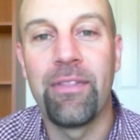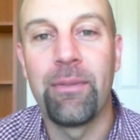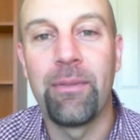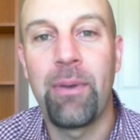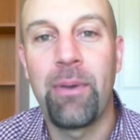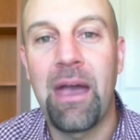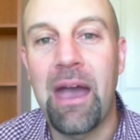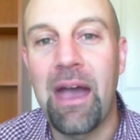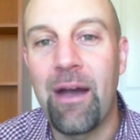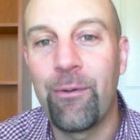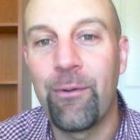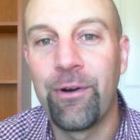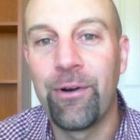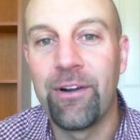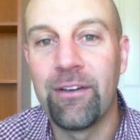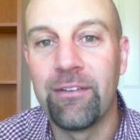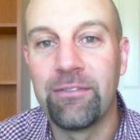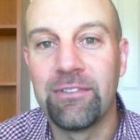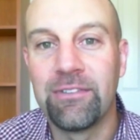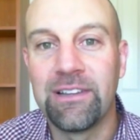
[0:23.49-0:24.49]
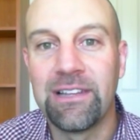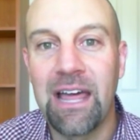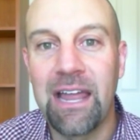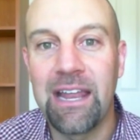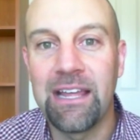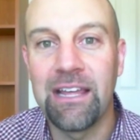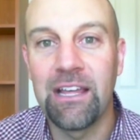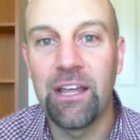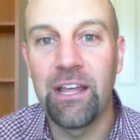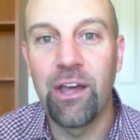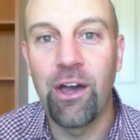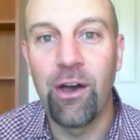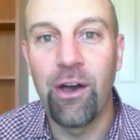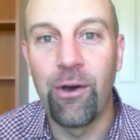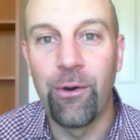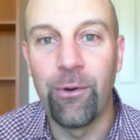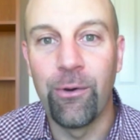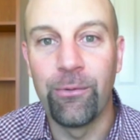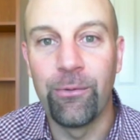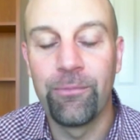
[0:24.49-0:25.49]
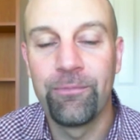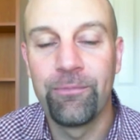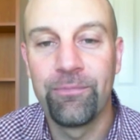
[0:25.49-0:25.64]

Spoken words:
the power of letting go.